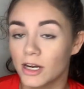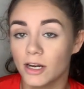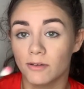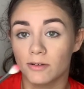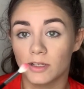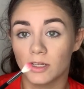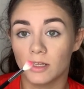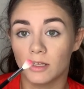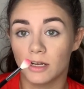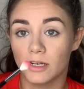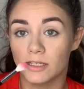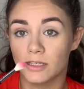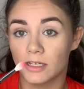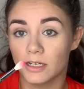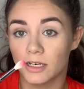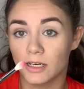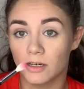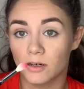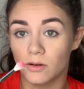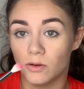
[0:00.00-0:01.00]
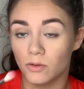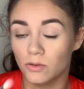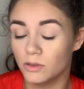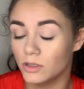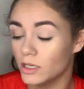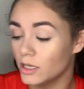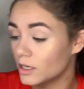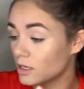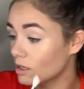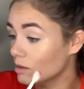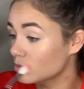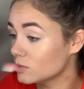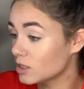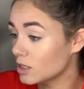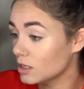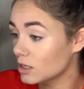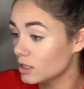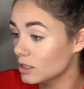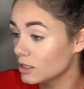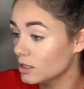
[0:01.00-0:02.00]
I really like that it only comes a
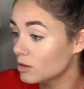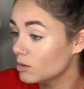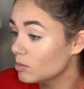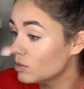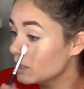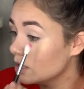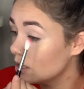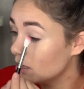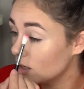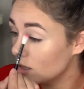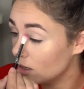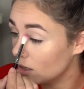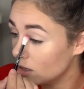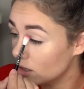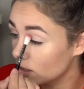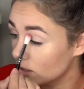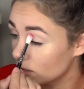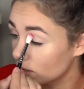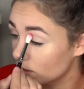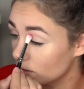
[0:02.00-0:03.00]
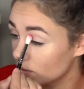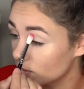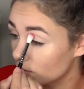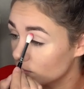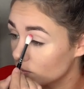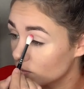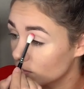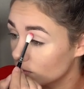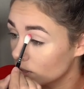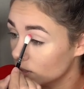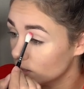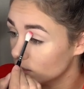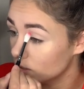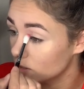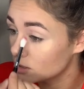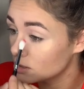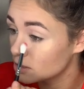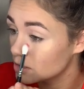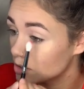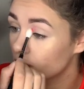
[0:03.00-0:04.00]
little bit onto the brush.
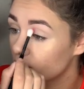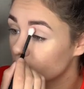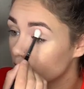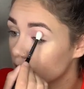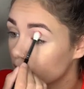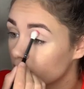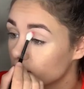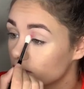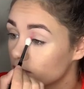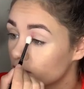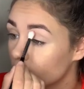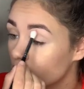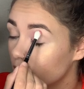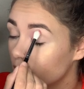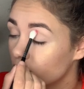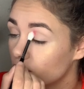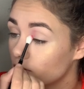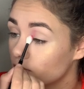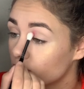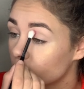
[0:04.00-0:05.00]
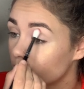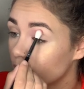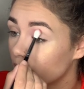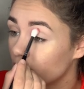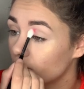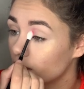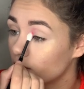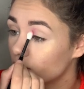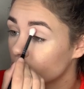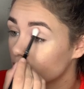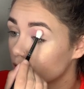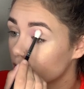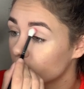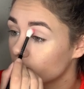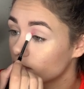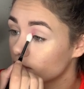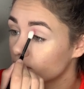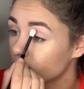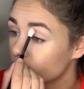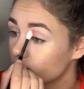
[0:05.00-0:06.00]
Like, it's not
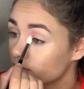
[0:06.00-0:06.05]
overpowering.